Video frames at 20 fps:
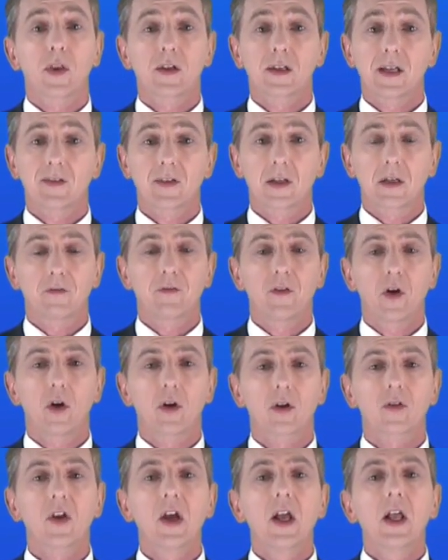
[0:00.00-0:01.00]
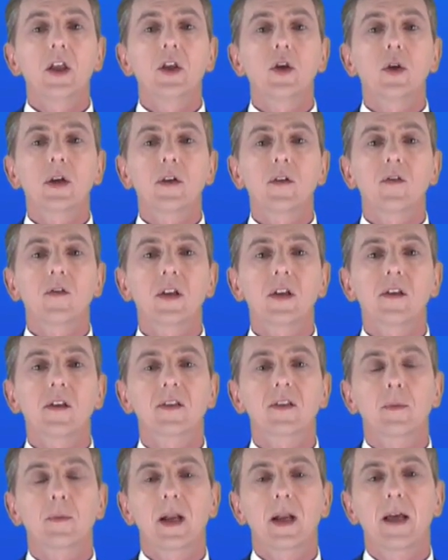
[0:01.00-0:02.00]
with a desert fox, you can see
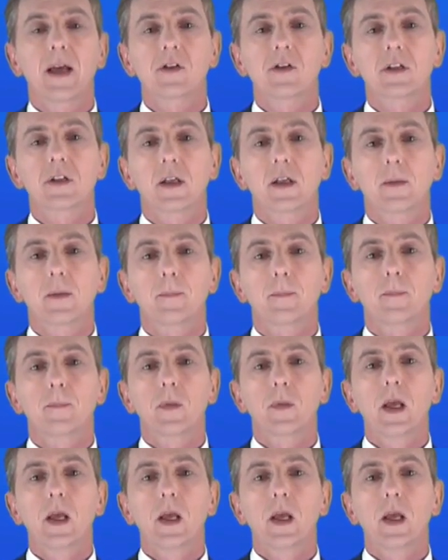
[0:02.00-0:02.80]
the similarity.